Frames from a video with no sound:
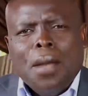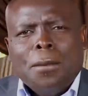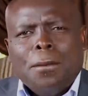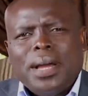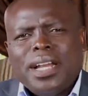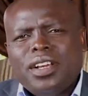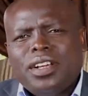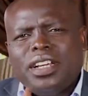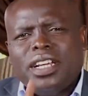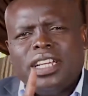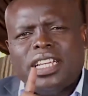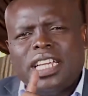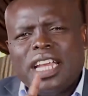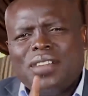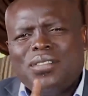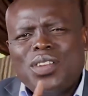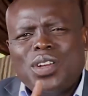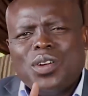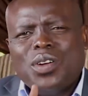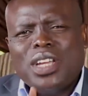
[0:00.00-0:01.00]
But
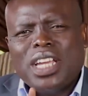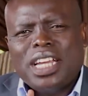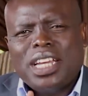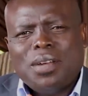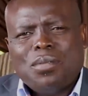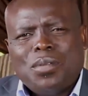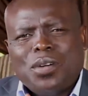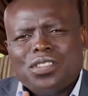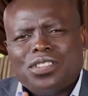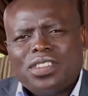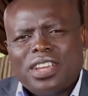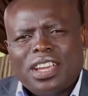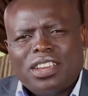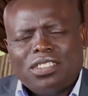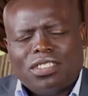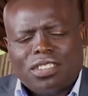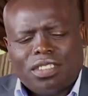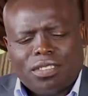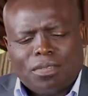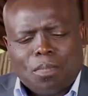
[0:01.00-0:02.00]
David Oyedepo
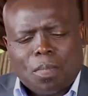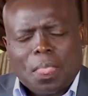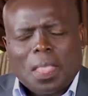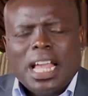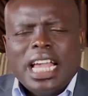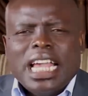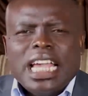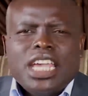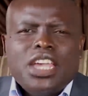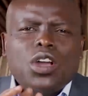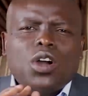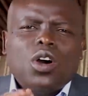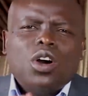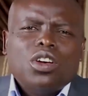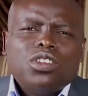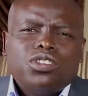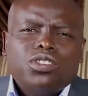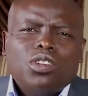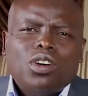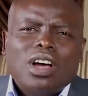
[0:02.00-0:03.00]
says he
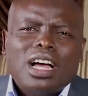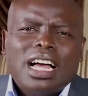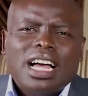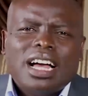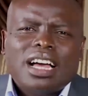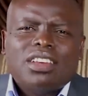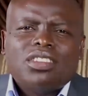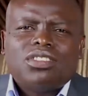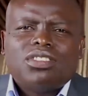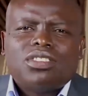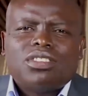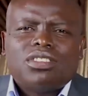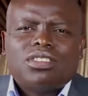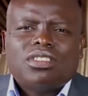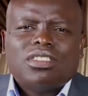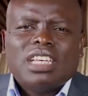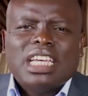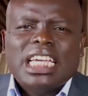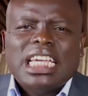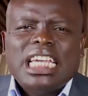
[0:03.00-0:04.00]
also
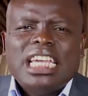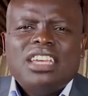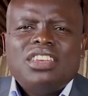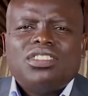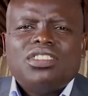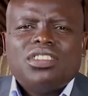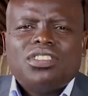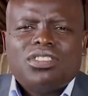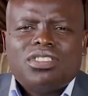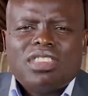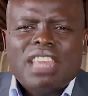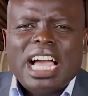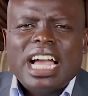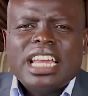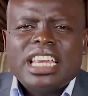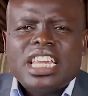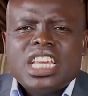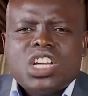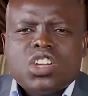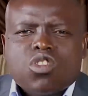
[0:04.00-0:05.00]
has his study